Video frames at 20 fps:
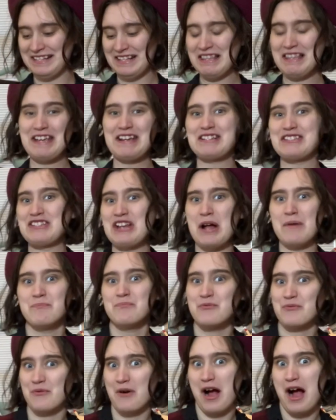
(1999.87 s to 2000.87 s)
Like, it's not
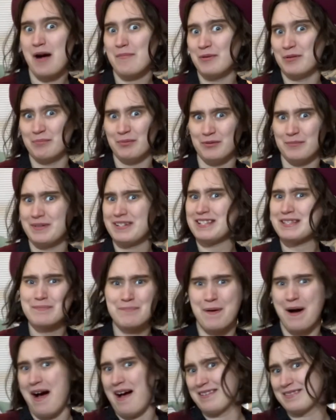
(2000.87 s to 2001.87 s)
probable, but it's
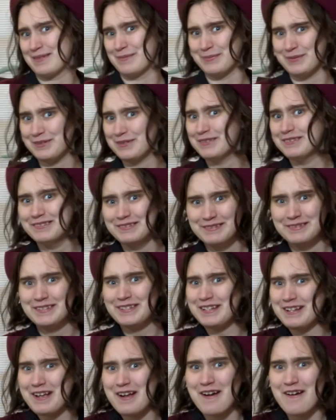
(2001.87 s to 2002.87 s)
possible,
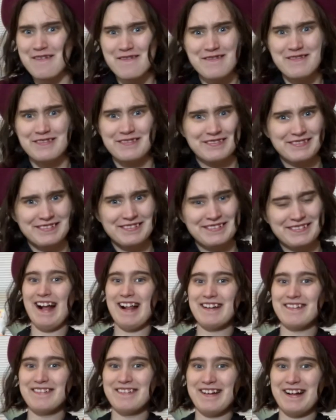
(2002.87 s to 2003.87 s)
you know? I
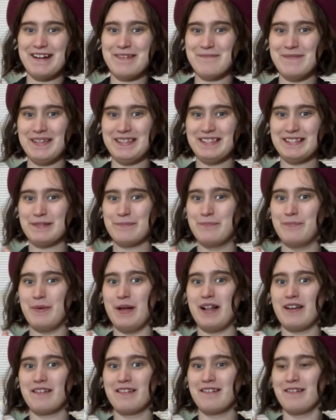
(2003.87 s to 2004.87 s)
don't know how to make this
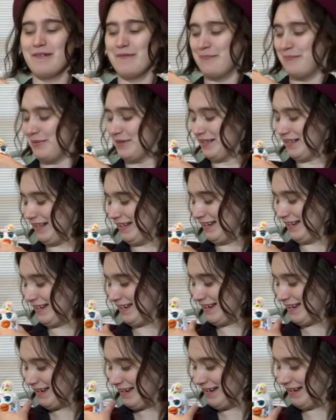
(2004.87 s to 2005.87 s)
better, but
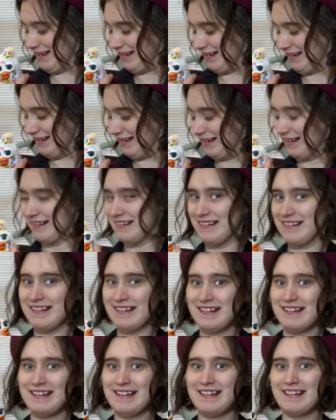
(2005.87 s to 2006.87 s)
like,
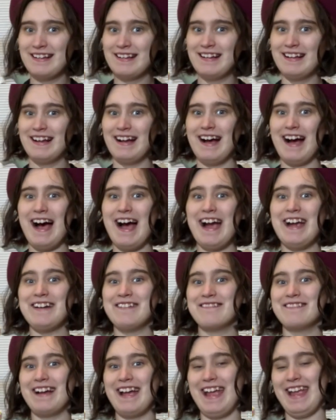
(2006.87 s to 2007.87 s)
I
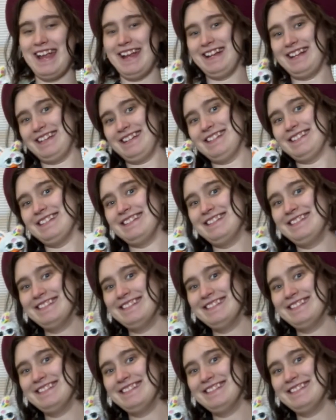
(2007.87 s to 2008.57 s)
don't hate it.